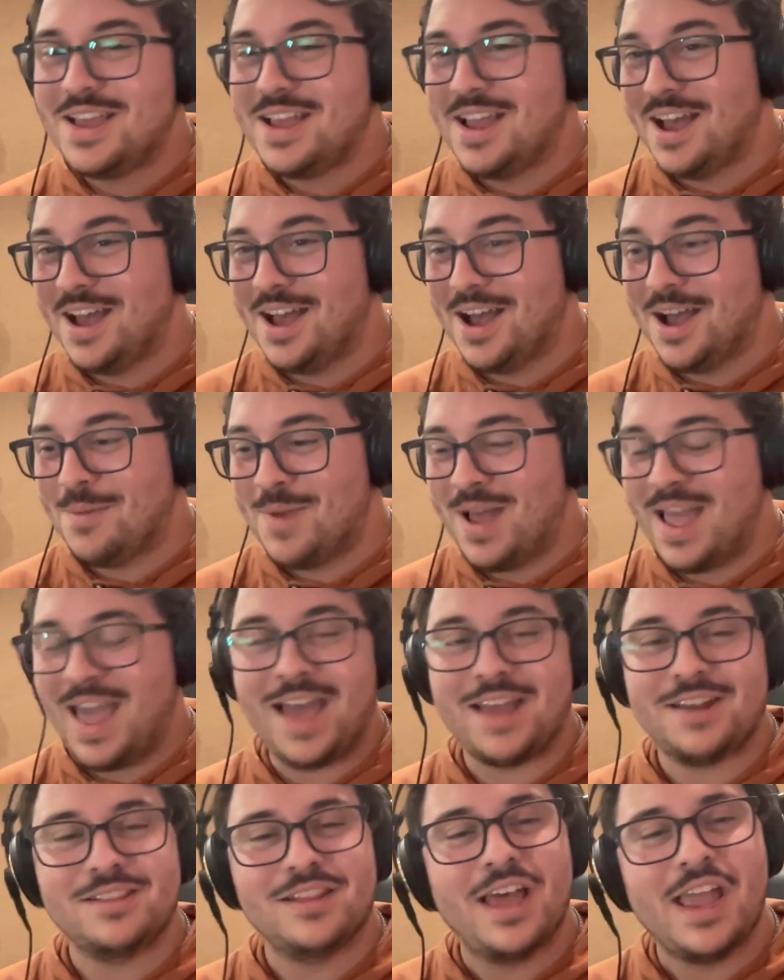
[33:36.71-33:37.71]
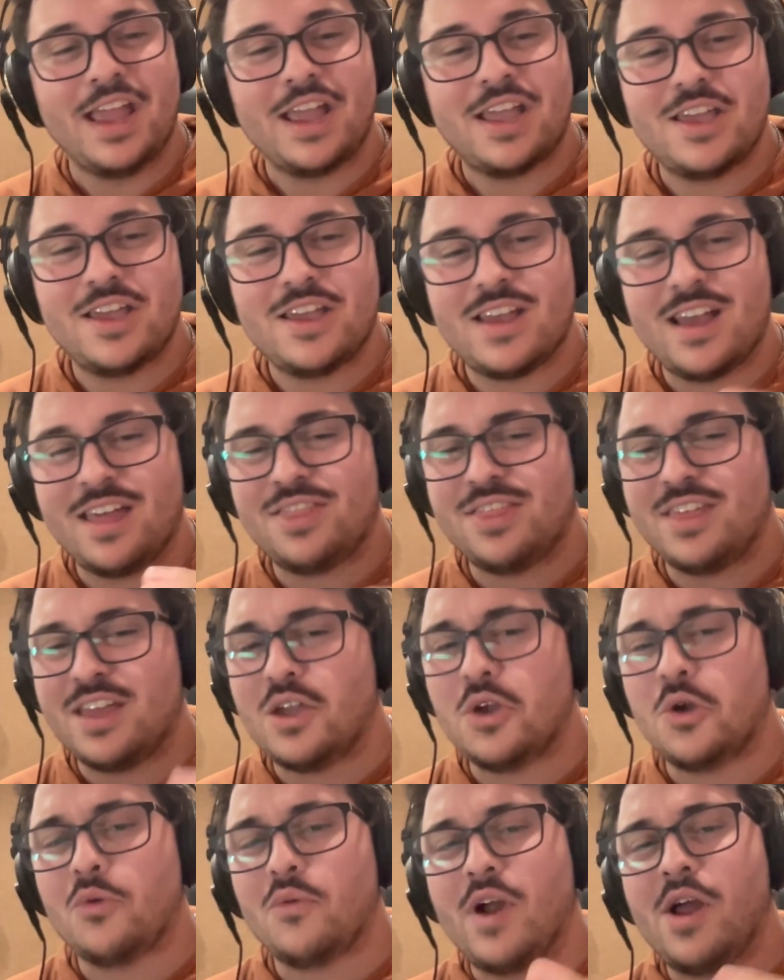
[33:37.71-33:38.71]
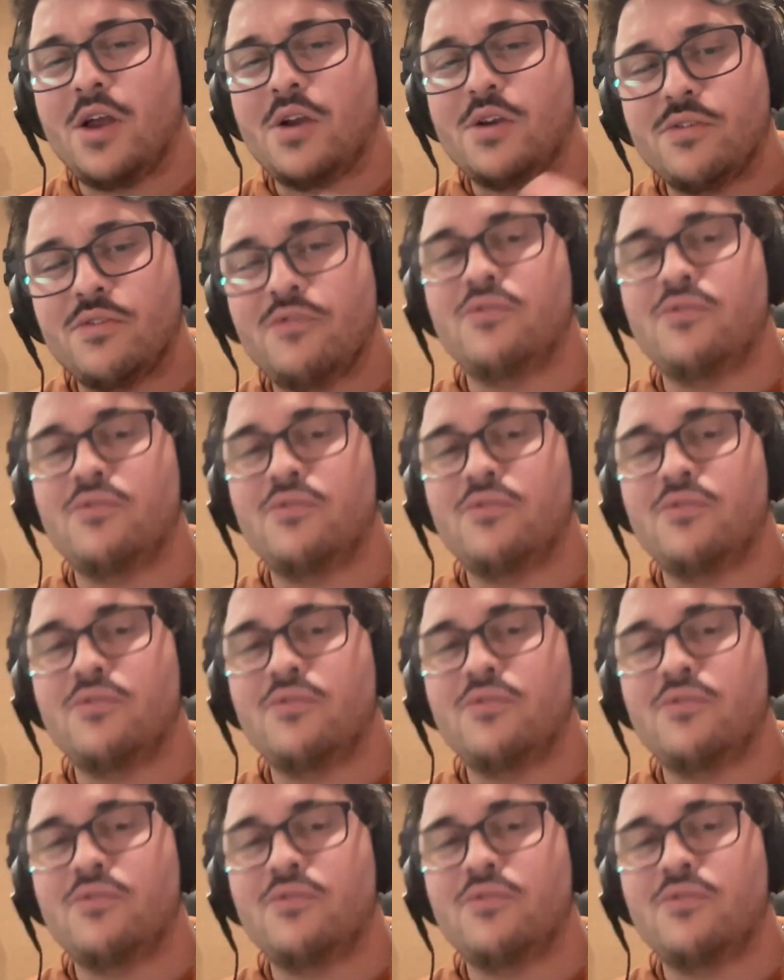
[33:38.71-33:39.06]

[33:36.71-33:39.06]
I had like I think around